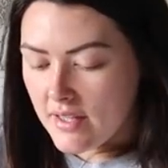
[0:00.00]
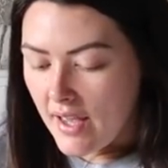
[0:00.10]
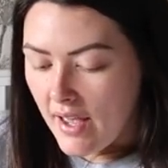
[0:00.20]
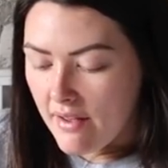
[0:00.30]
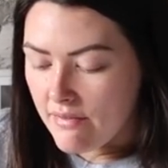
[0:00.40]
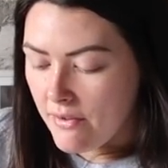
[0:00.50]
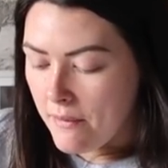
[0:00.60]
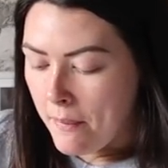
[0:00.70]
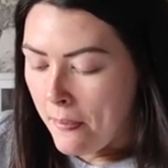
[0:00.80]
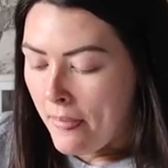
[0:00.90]
to have
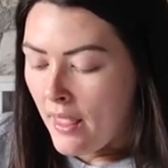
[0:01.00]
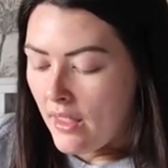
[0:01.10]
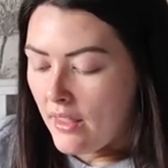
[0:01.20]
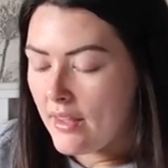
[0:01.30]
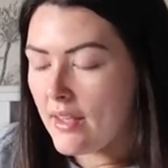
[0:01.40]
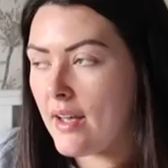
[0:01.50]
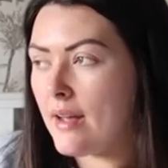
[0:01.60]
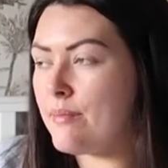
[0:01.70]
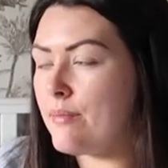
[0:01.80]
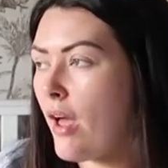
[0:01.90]
like
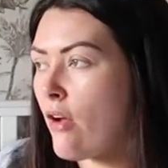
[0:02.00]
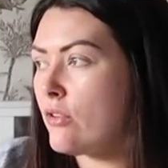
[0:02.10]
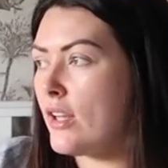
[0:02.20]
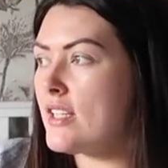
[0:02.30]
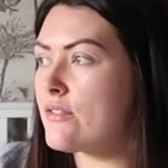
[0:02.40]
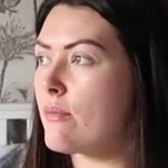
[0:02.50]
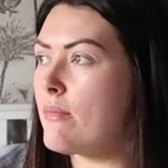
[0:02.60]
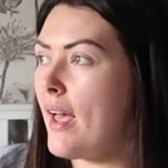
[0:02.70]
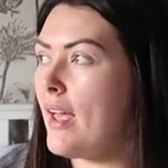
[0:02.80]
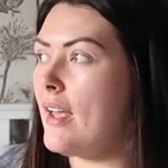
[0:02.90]
a, a release
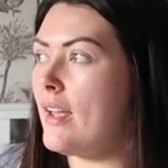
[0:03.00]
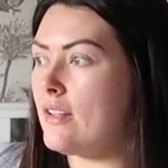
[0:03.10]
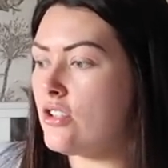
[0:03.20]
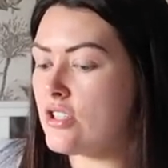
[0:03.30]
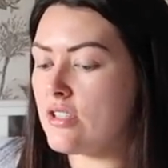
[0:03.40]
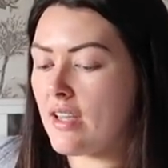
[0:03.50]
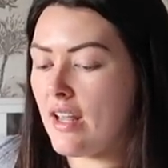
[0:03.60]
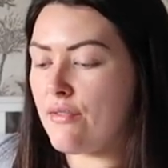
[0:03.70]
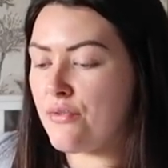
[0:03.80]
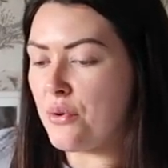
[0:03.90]
from that and just
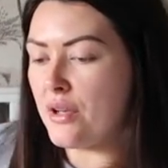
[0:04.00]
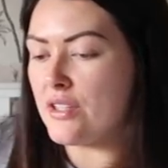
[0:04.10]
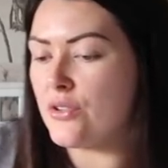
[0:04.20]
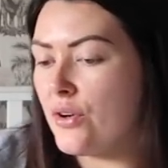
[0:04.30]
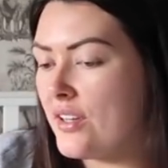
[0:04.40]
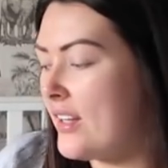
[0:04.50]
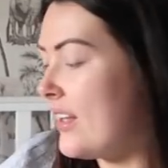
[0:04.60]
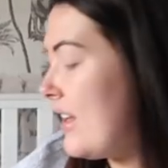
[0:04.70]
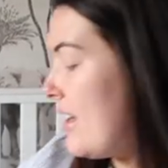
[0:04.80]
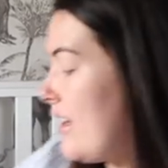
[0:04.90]
kind of focus
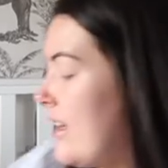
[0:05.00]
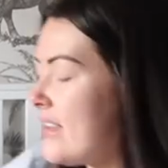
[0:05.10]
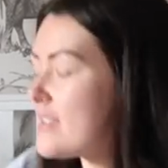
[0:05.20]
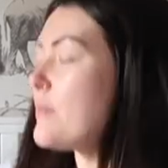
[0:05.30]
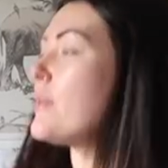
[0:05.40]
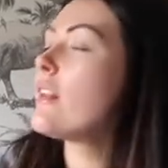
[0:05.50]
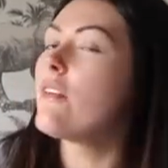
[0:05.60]
on something